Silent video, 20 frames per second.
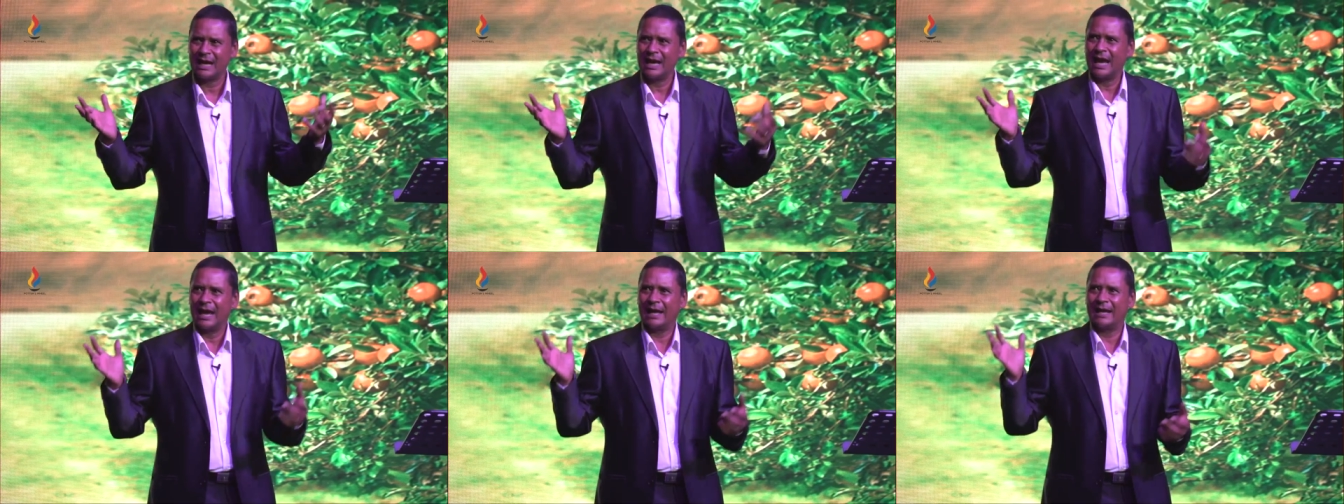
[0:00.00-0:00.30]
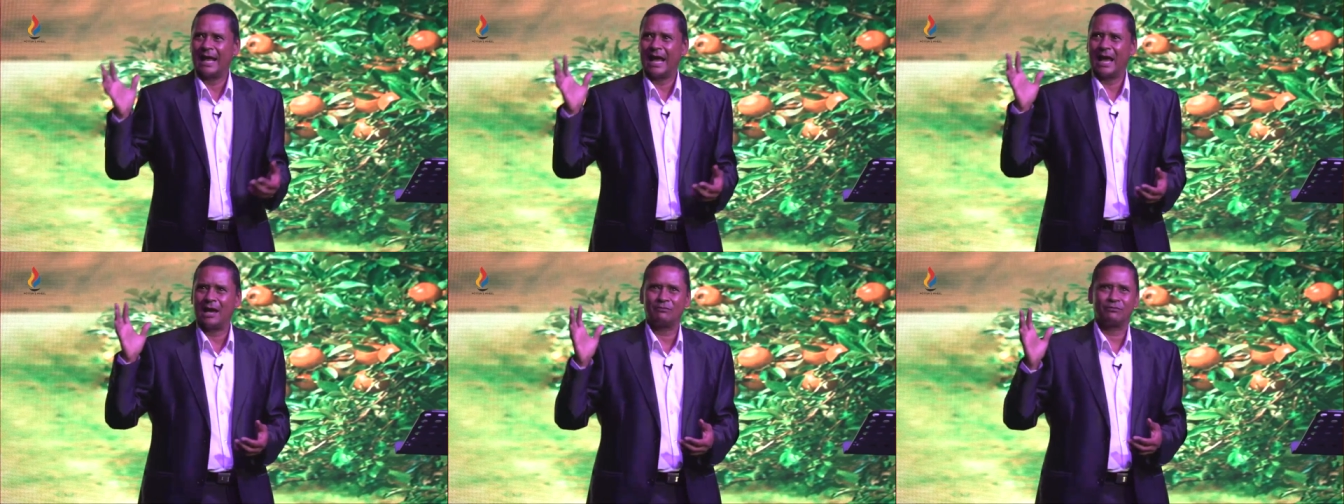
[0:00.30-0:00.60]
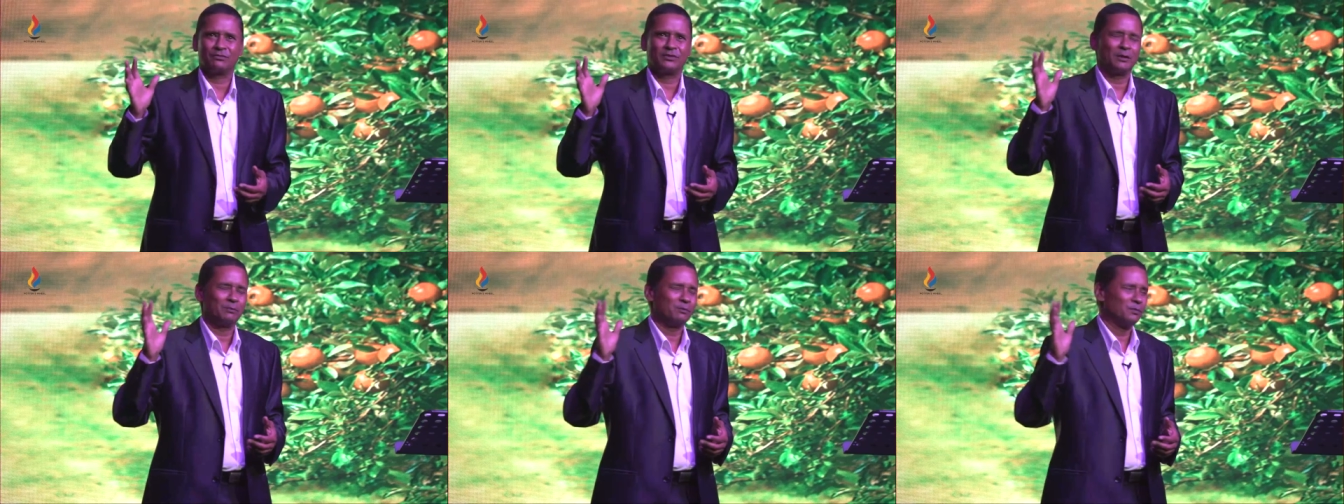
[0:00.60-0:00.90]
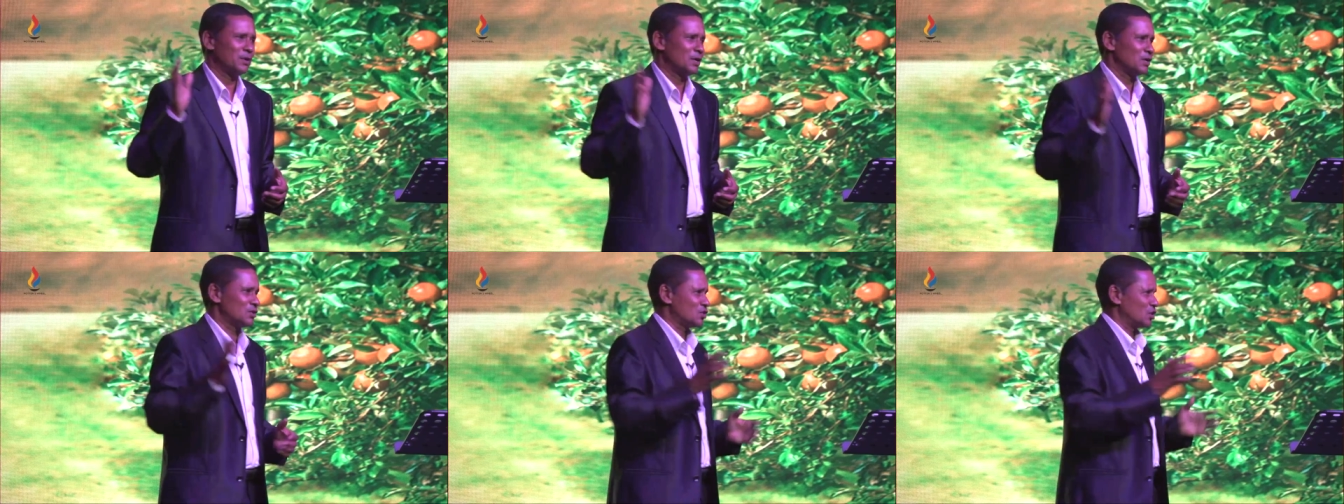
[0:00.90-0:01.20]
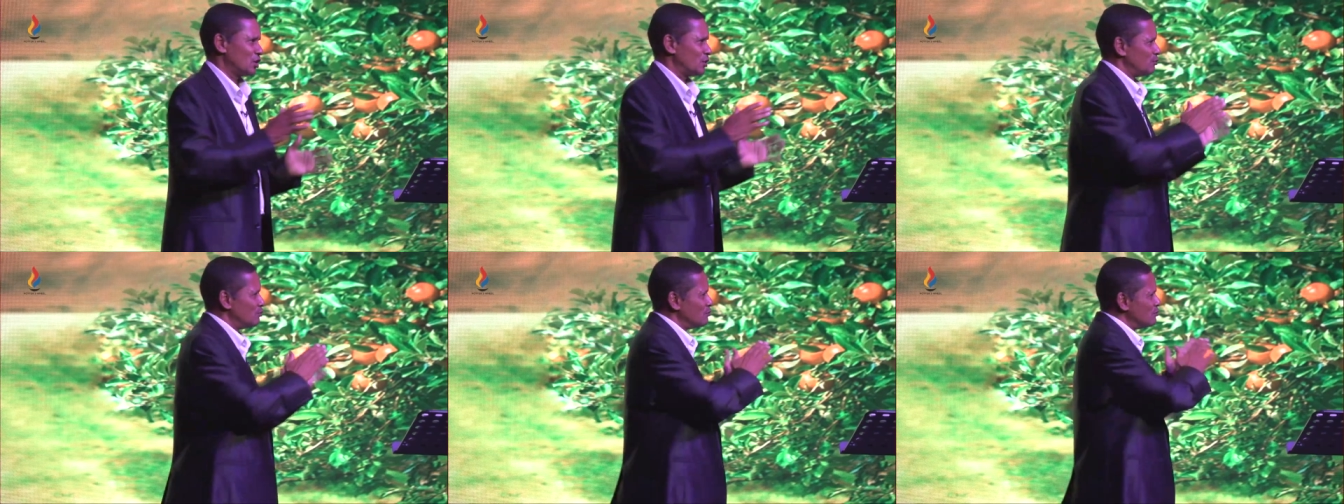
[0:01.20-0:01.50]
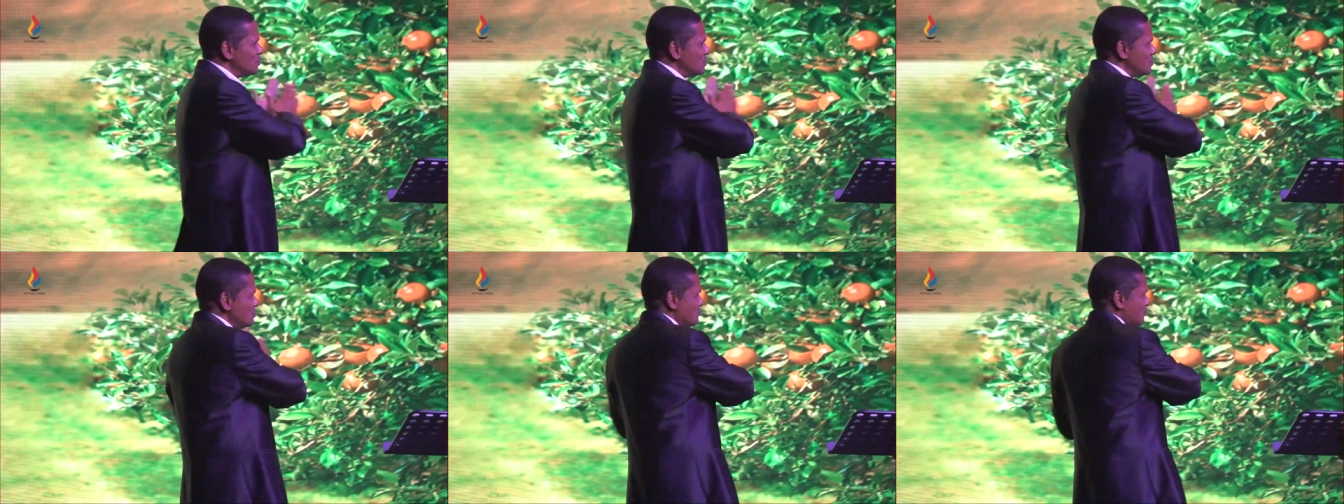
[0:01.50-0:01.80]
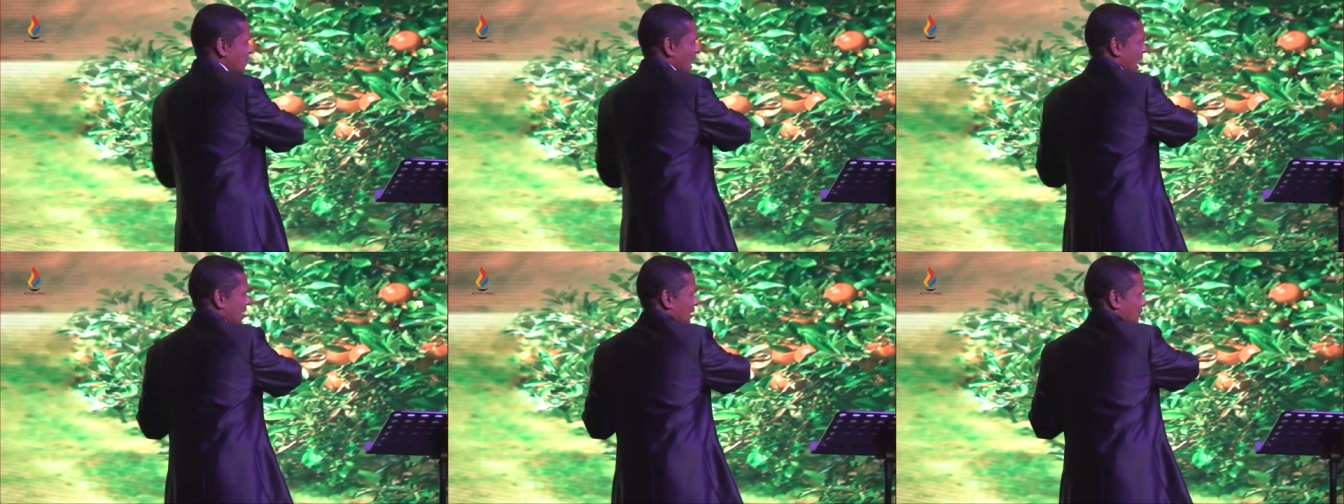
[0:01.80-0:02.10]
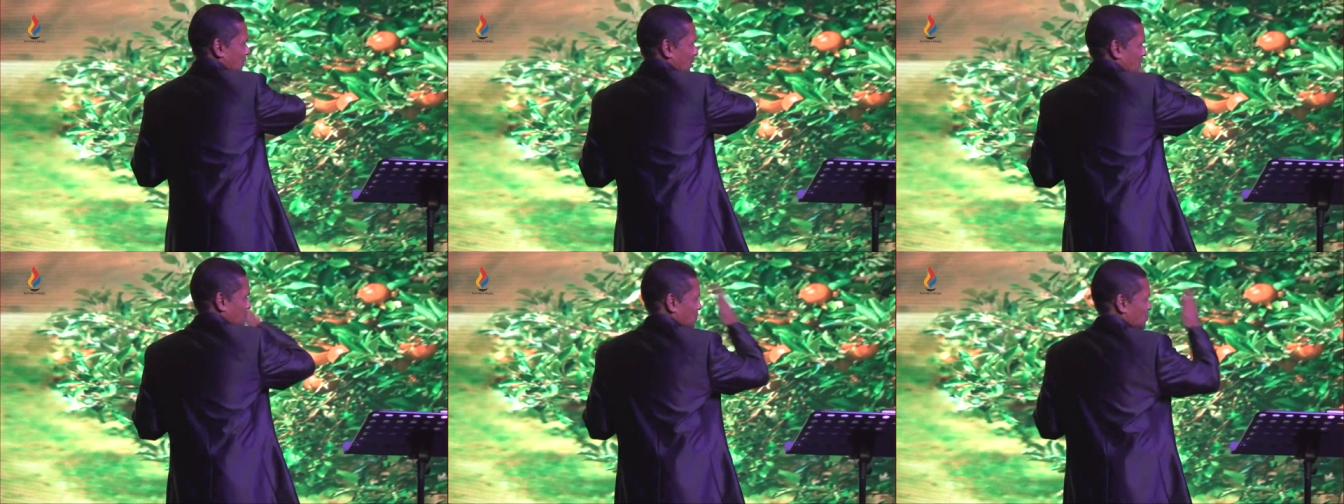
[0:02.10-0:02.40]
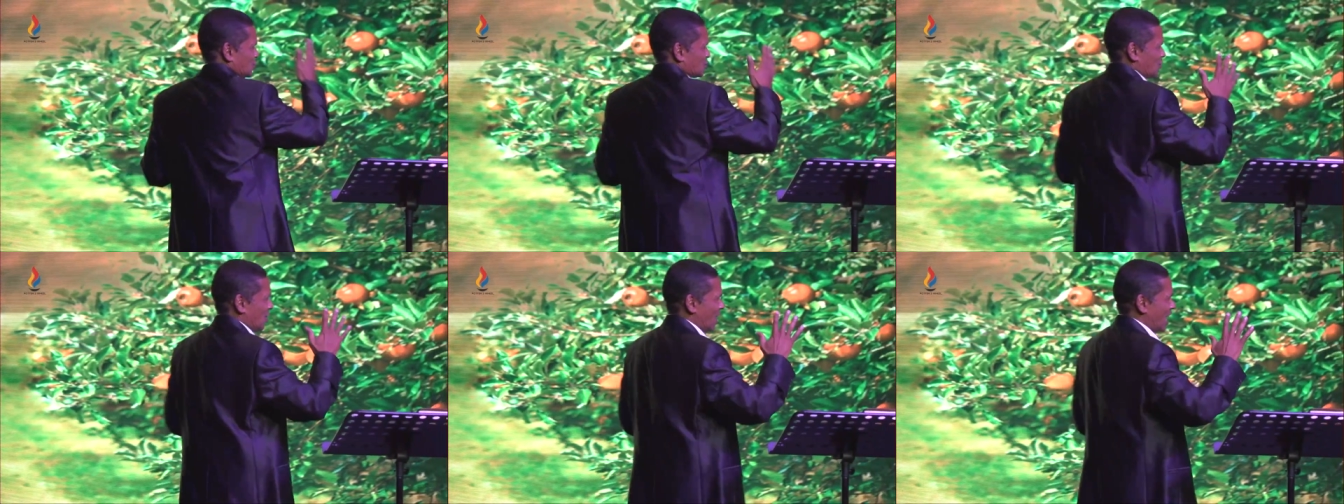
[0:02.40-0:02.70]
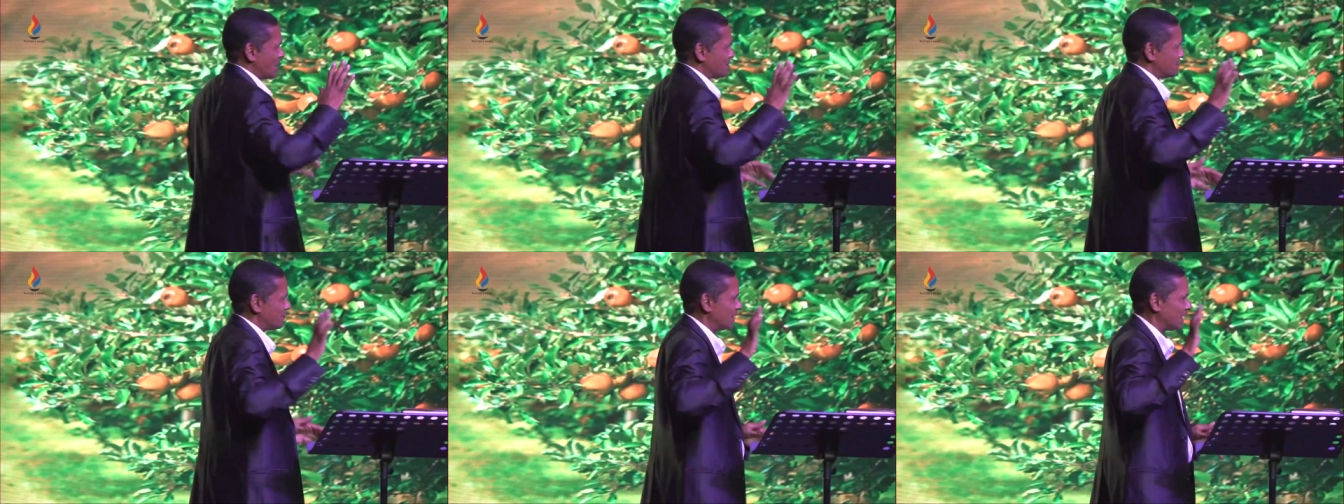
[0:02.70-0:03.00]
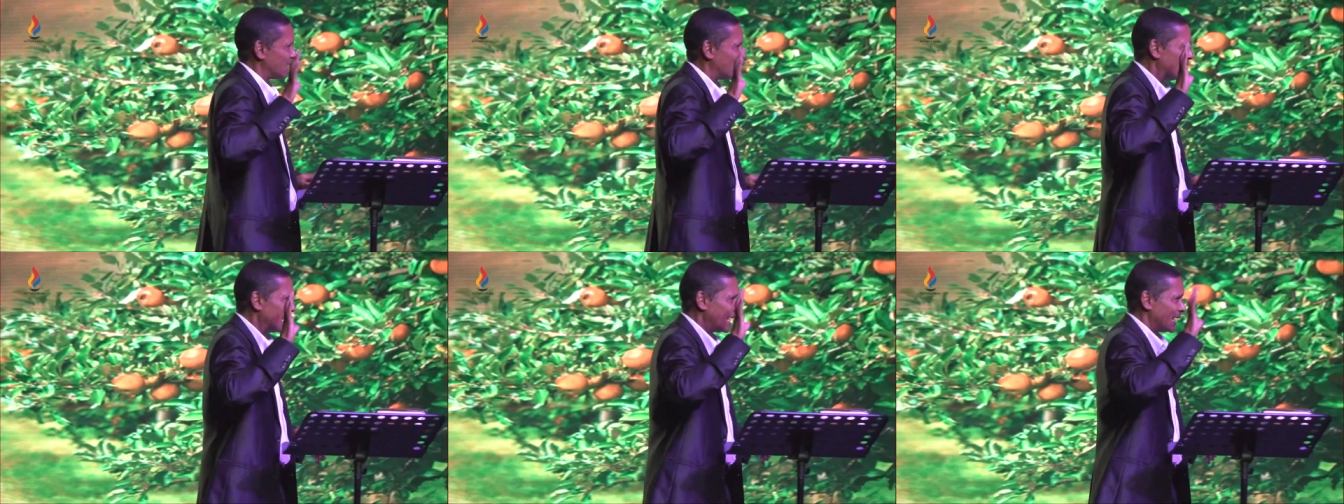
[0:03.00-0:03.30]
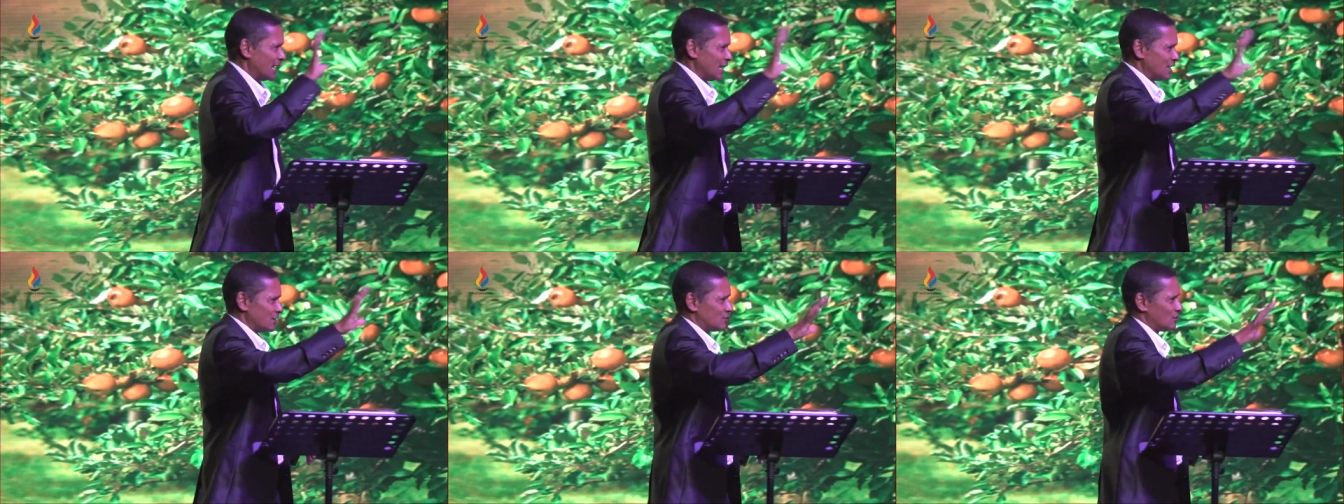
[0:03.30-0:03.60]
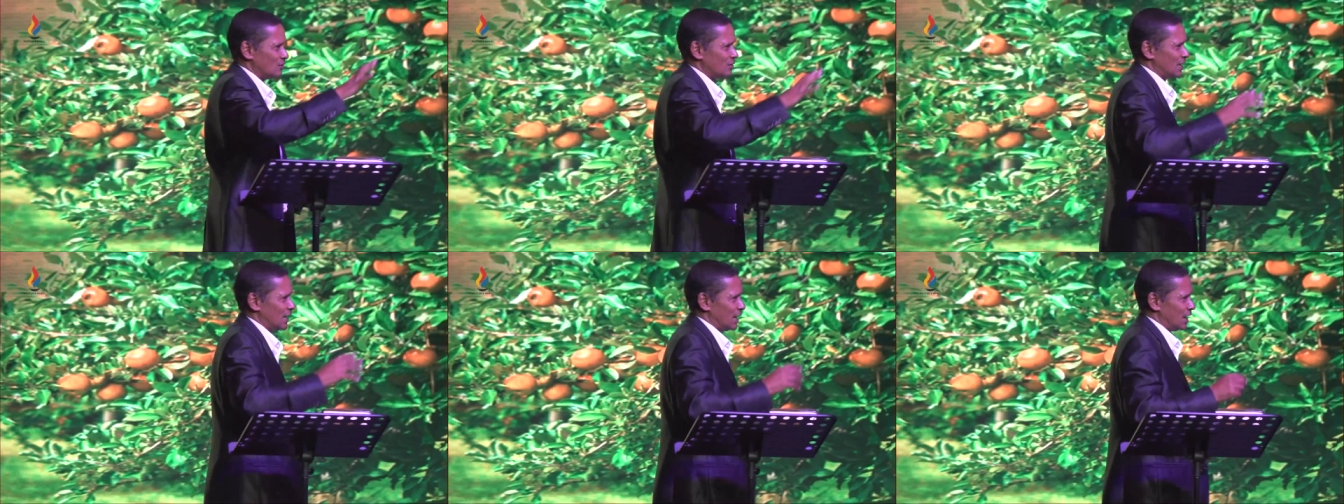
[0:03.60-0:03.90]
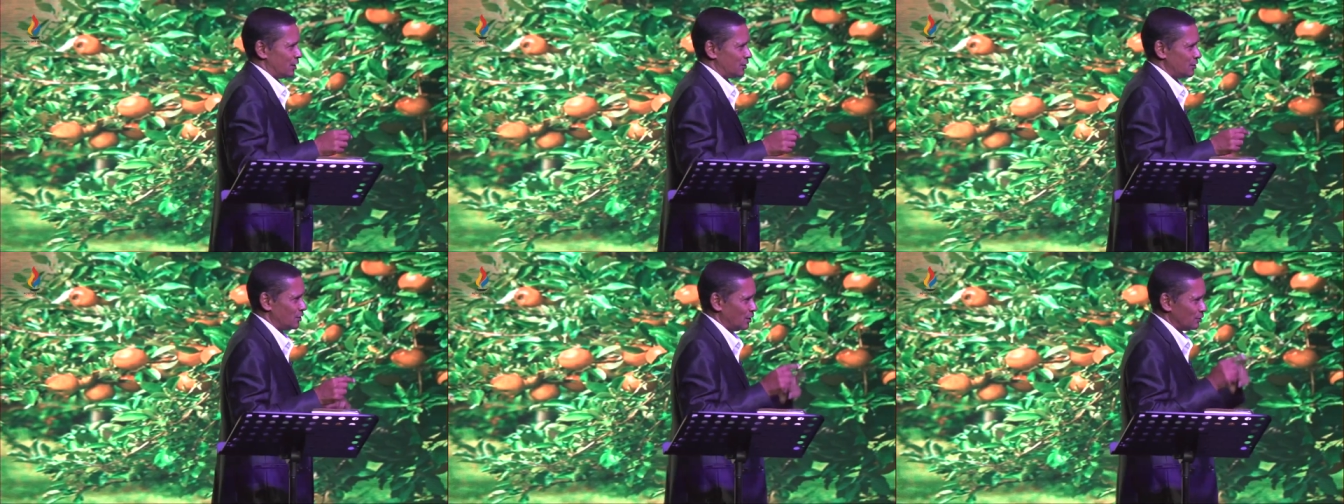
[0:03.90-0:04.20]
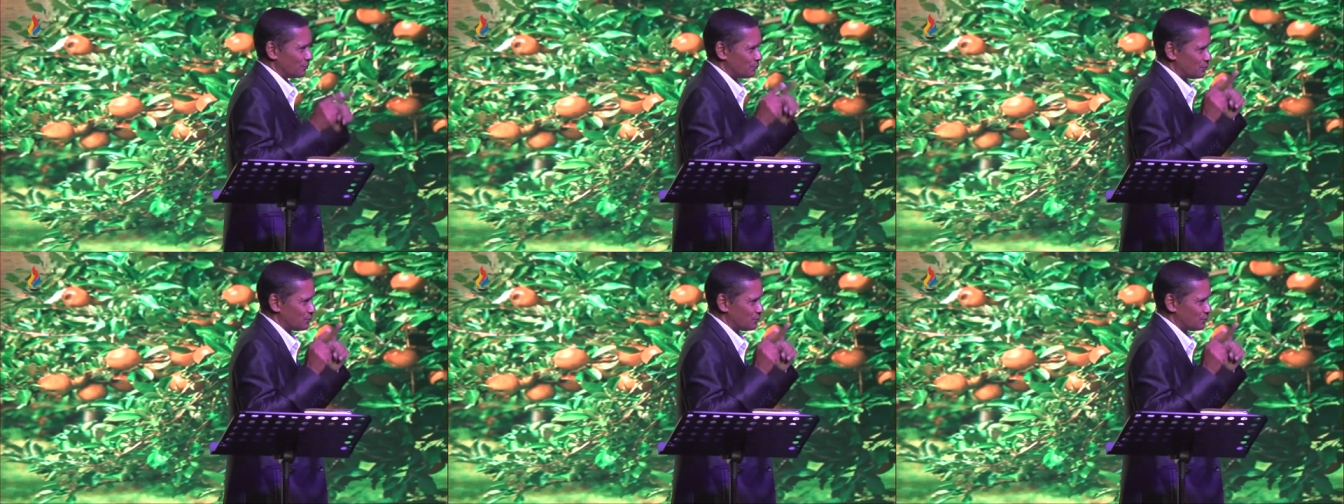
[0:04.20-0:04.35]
and have the person move out of striving into the area of